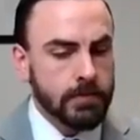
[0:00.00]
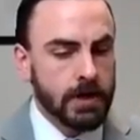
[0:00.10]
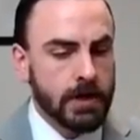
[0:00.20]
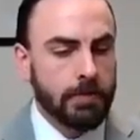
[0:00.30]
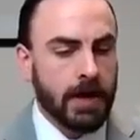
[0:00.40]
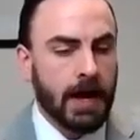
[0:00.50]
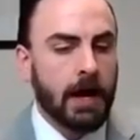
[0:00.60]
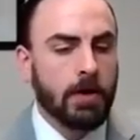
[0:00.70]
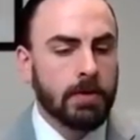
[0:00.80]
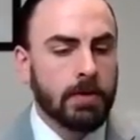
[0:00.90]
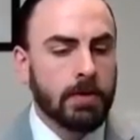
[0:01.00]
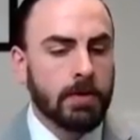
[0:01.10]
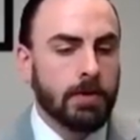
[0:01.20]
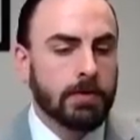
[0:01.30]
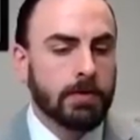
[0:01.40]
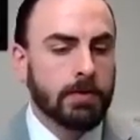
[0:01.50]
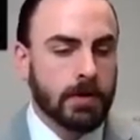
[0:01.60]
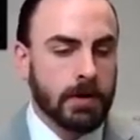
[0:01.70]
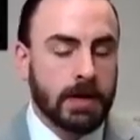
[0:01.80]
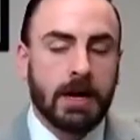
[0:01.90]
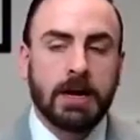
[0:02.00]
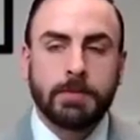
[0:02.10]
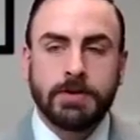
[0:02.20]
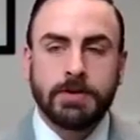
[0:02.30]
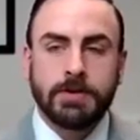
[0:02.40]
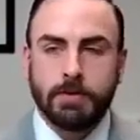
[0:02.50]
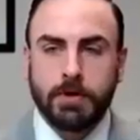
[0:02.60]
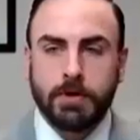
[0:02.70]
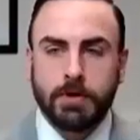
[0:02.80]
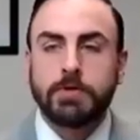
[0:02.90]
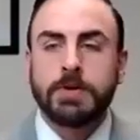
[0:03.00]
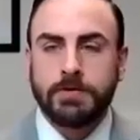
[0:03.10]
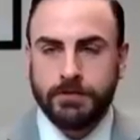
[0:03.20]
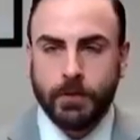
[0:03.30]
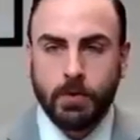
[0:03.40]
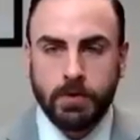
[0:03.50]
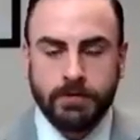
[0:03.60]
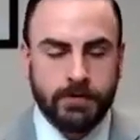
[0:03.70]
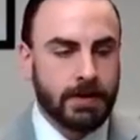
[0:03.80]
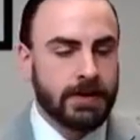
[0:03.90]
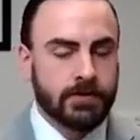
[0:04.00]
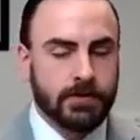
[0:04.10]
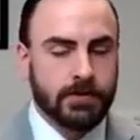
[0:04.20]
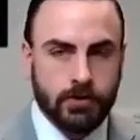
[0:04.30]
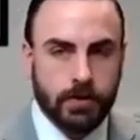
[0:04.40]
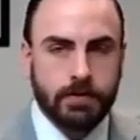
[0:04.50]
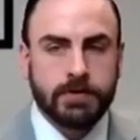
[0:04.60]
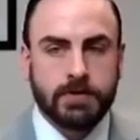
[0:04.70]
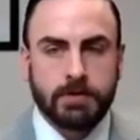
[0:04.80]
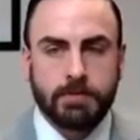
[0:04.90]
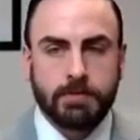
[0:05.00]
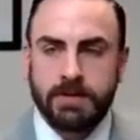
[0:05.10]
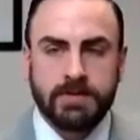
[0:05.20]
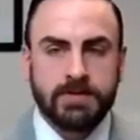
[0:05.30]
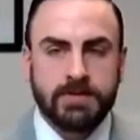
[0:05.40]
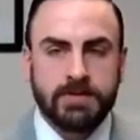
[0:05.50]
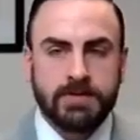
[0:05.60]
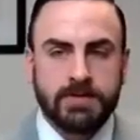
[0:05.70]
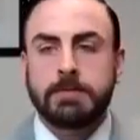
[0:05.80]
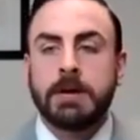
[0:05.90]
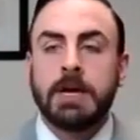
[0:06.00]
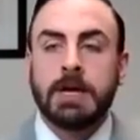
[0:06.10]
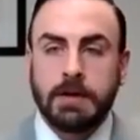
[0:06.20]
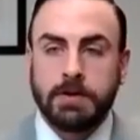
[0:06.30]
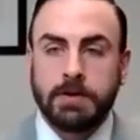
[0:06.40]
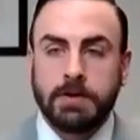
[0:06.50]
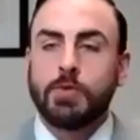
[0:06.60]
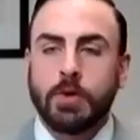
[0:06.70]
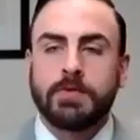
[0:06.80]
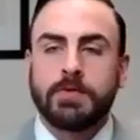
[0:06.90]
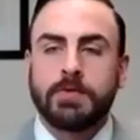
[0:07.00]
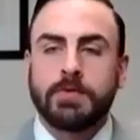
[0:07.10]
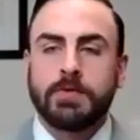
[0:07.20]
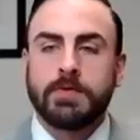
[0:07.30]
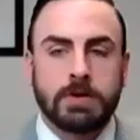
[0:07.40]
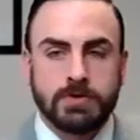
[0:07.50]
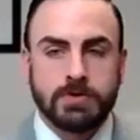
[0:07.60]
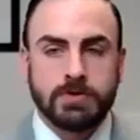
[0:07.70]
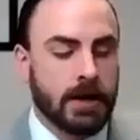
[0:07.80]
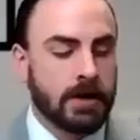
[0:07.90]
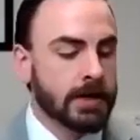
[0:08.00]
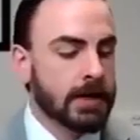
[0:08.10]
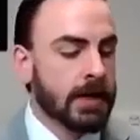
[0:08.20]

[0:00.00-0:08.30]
how the economies are moving forward from basically a service commoditization type into more of an experiential economy.